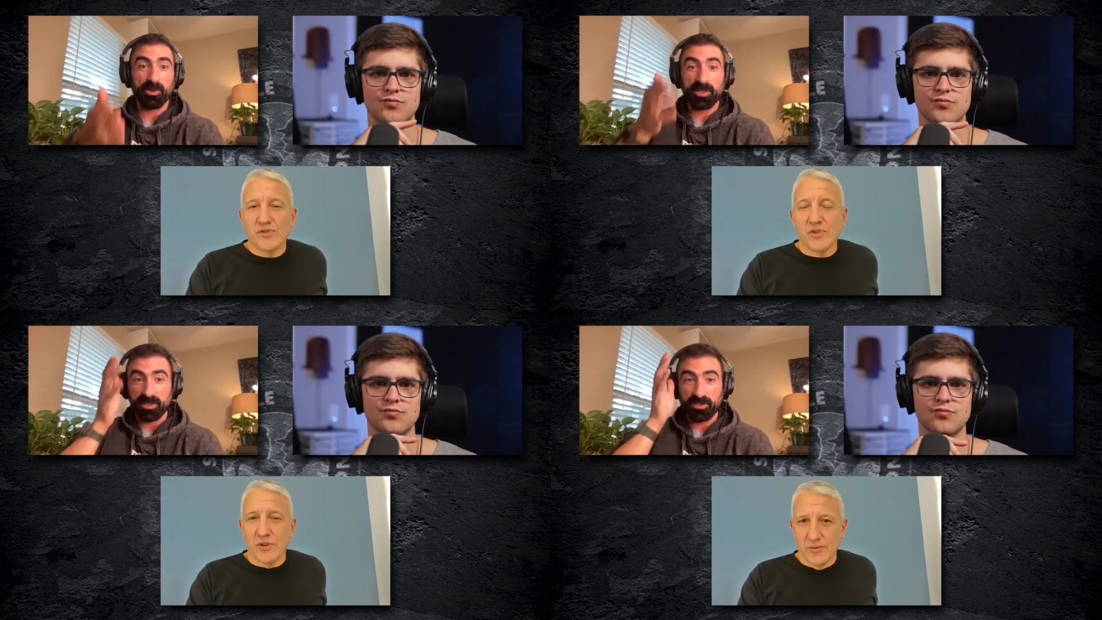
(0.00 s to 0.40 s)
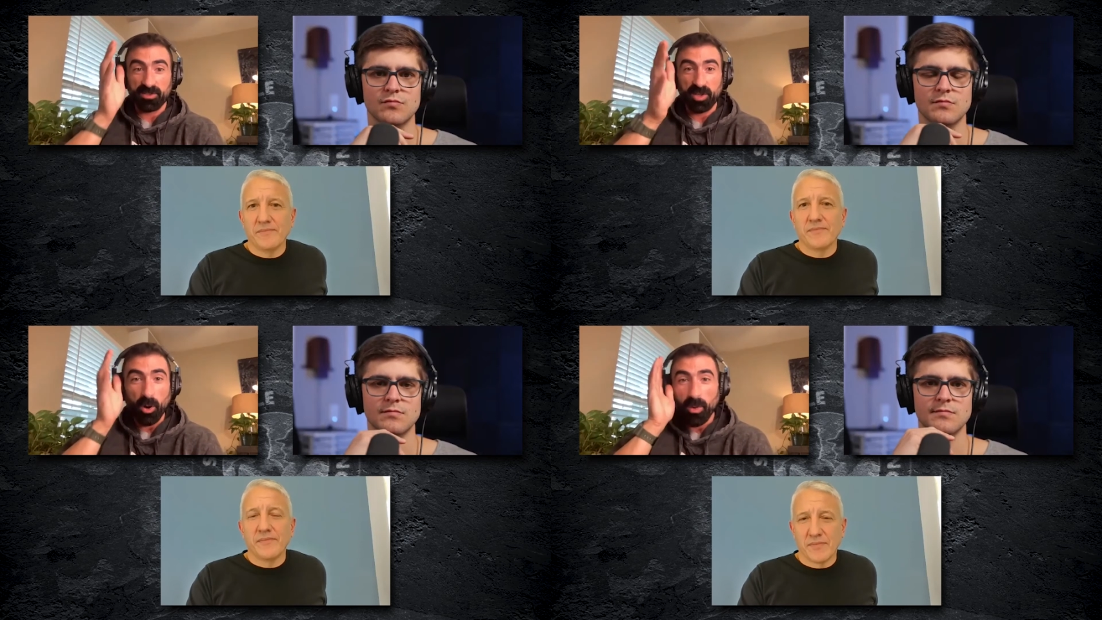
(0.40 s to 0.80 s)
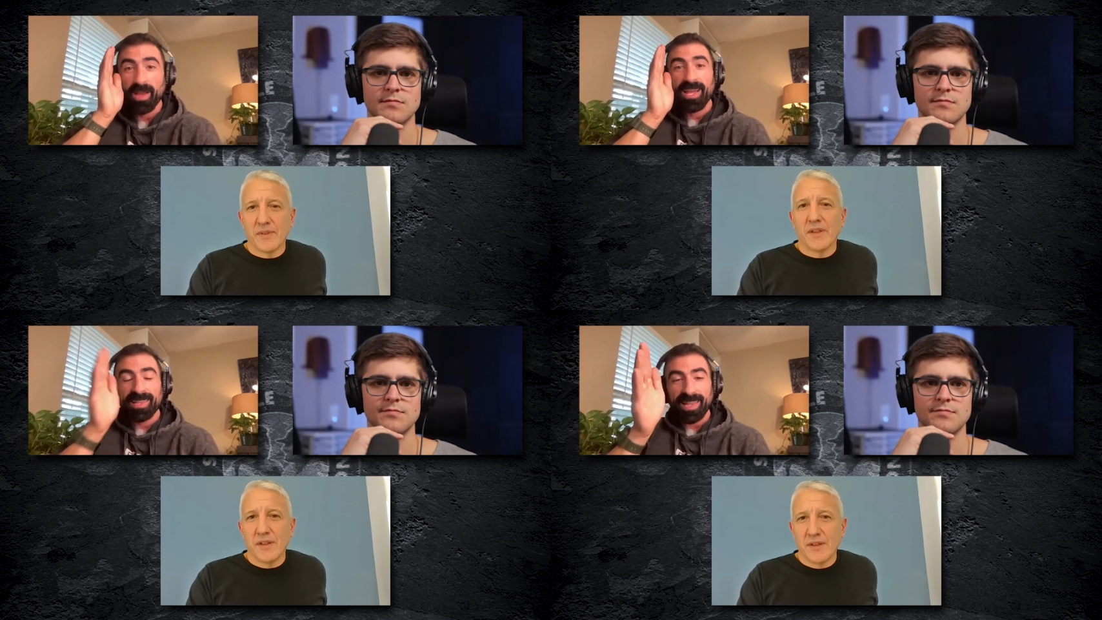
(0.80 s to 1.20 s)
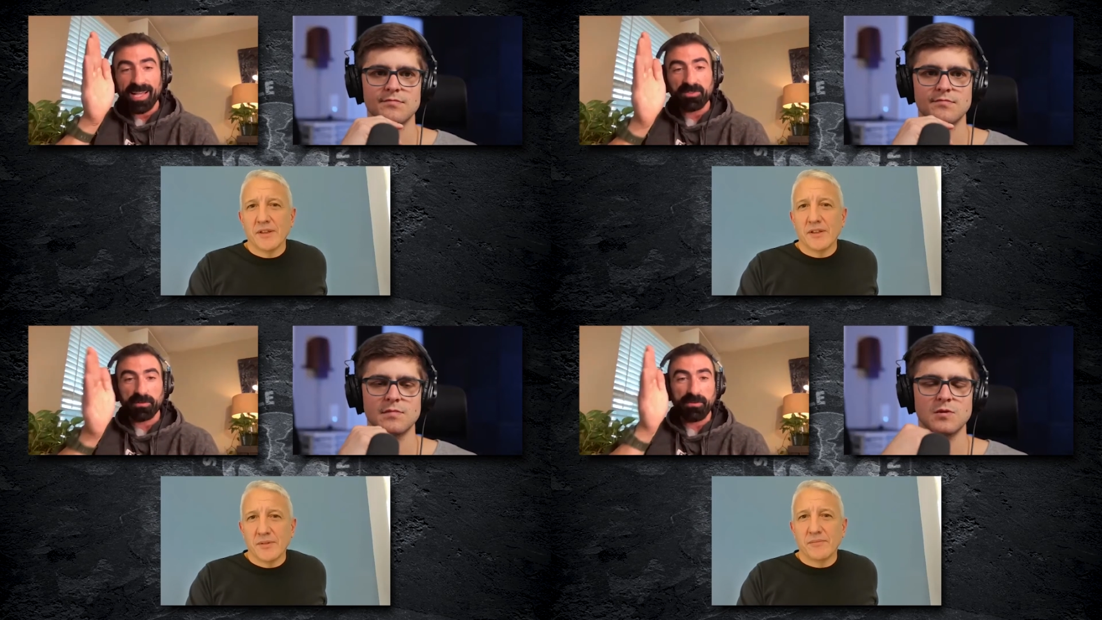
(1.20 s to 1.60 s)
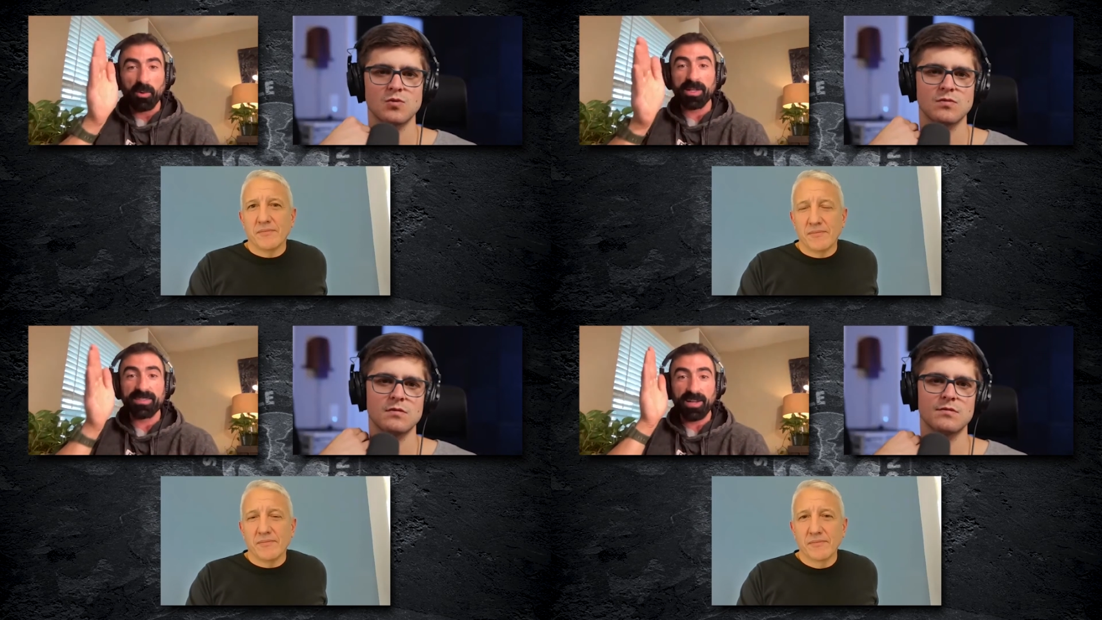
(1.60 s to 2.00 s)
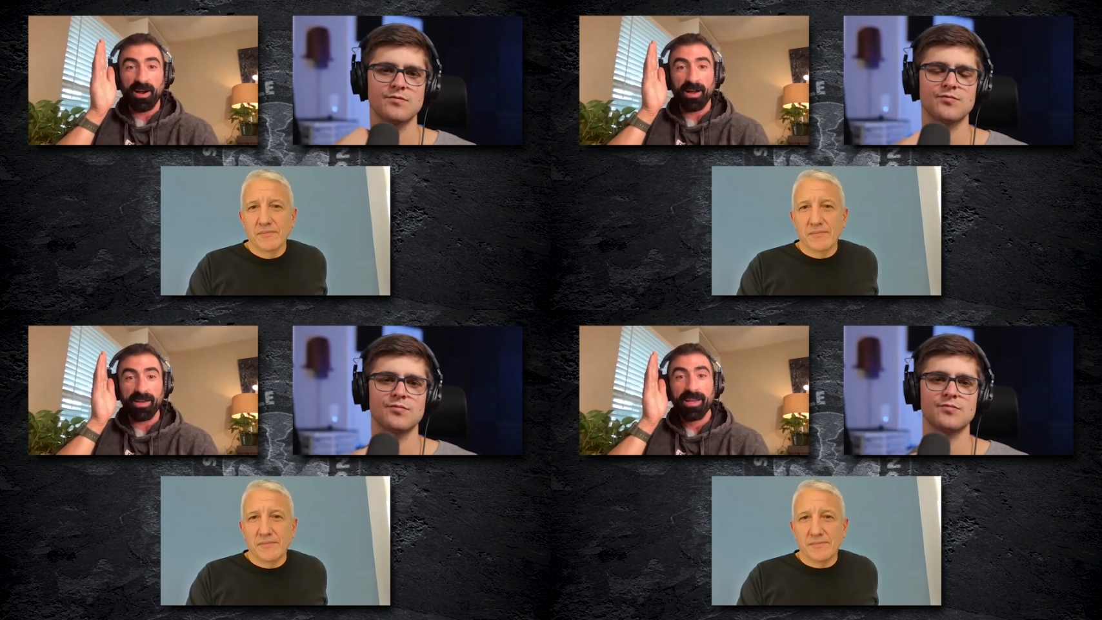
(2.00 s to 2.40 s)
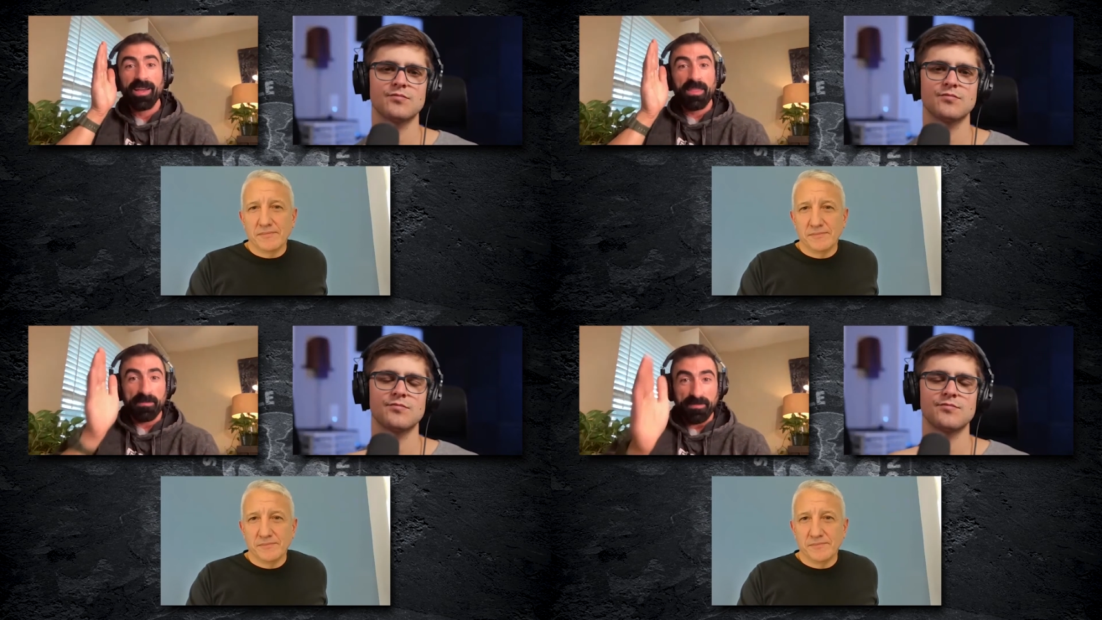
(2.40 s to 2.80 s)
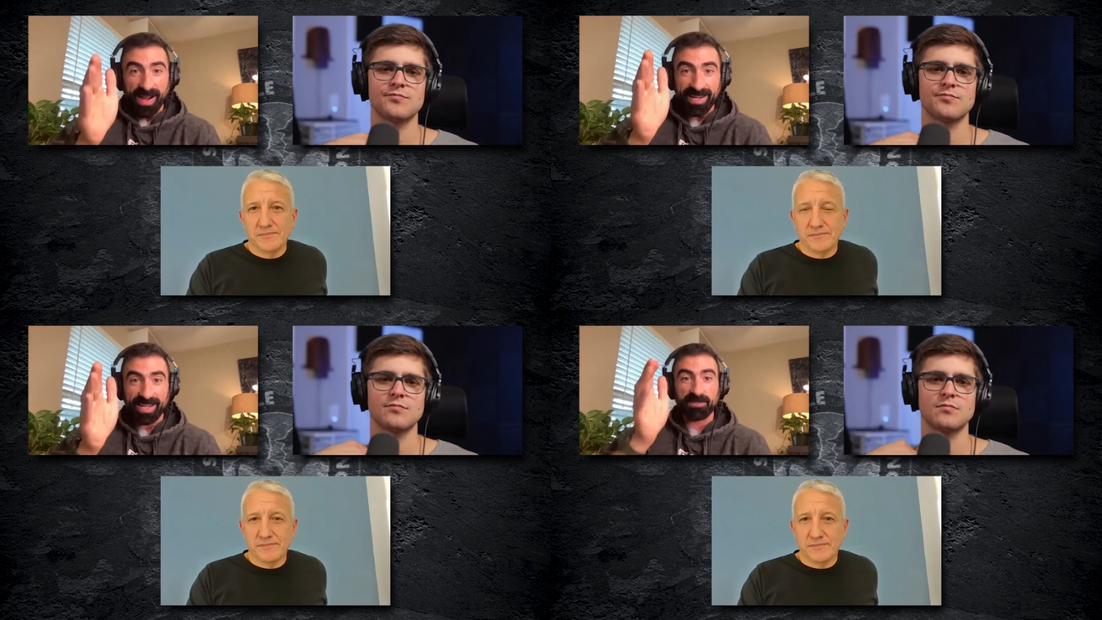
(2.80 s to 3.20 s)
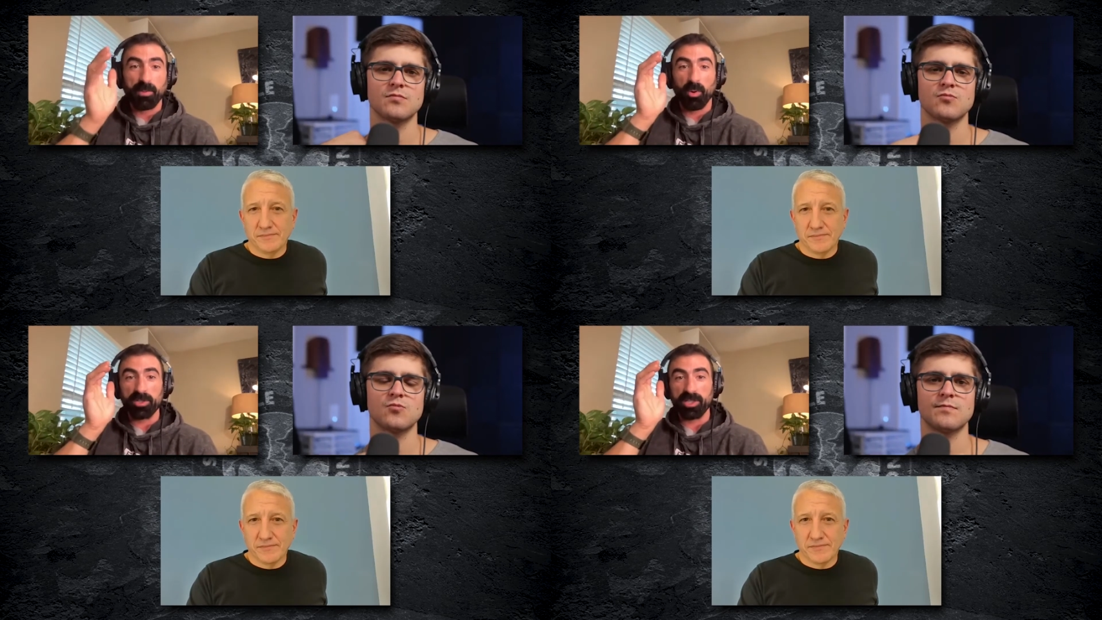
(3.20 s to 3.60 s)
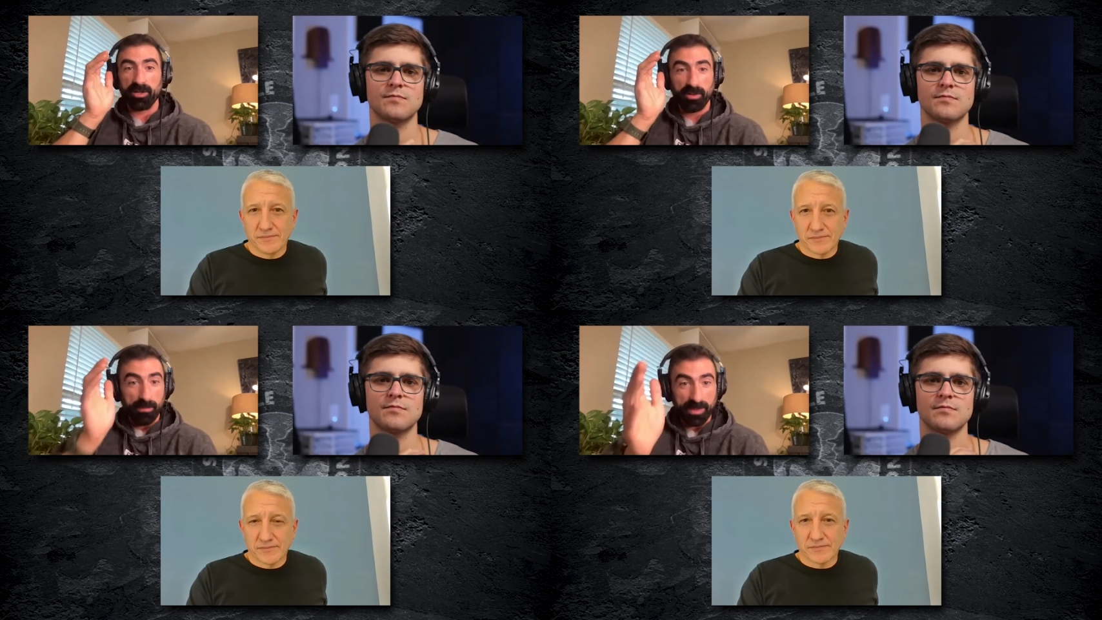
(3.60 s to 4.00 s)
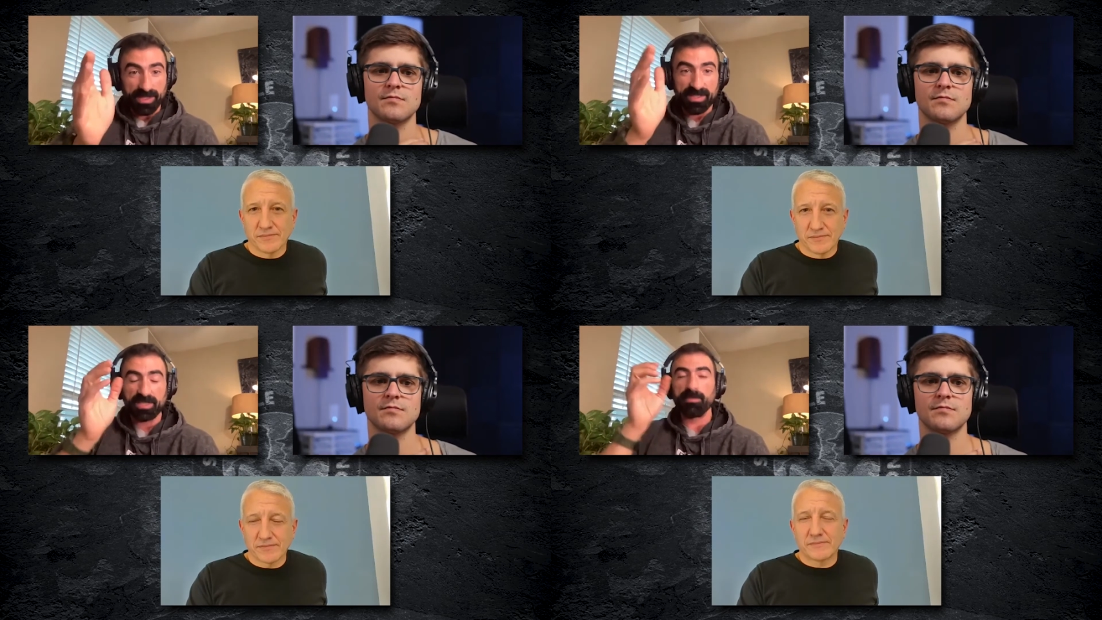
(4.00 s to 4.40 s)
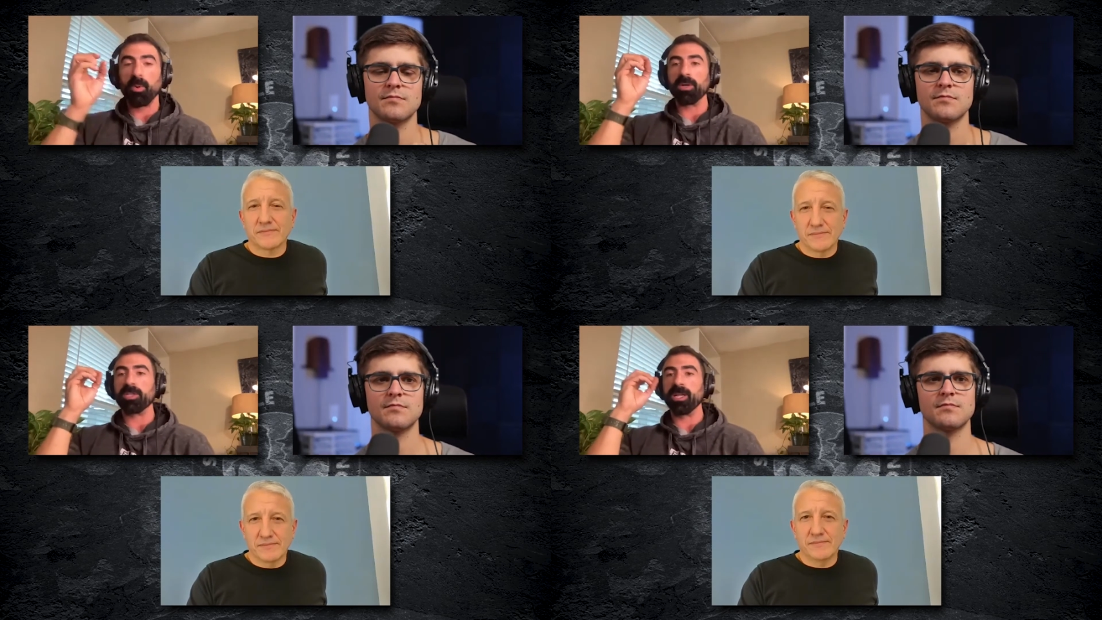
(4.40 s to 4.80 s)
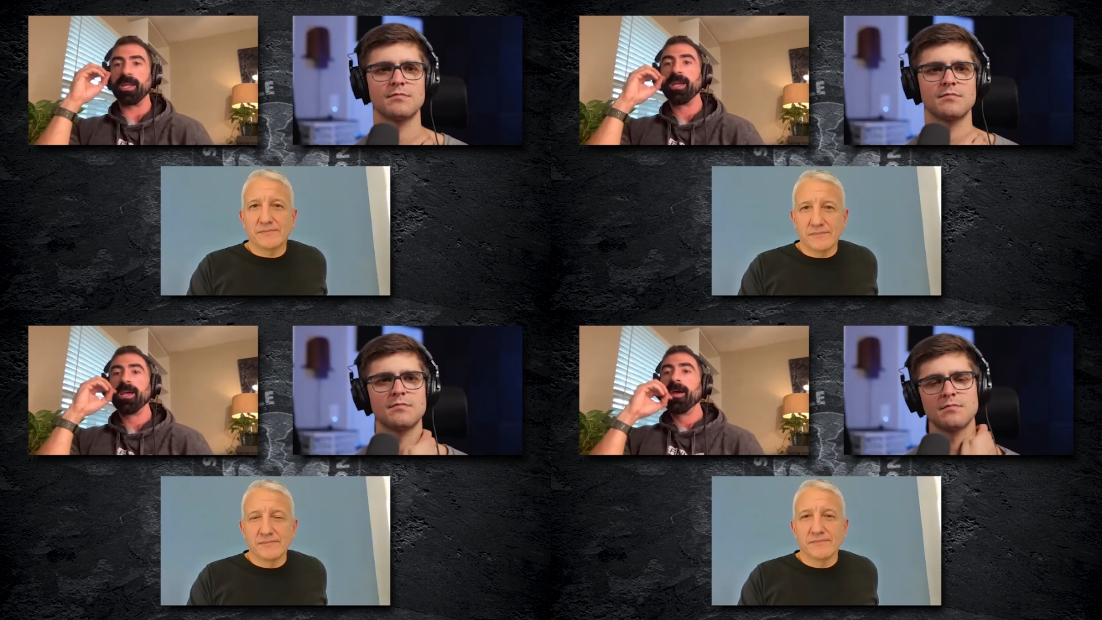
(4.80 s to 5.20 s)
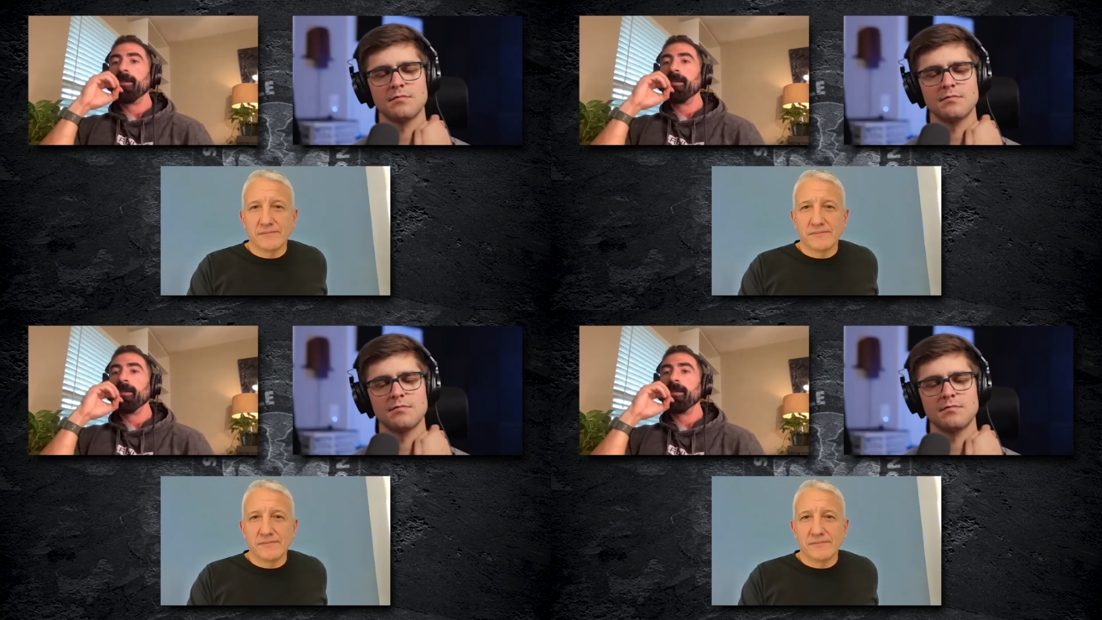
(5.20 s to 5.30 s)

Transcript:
Speaker 1: because they're so laser focused on the finance portion or the business portion.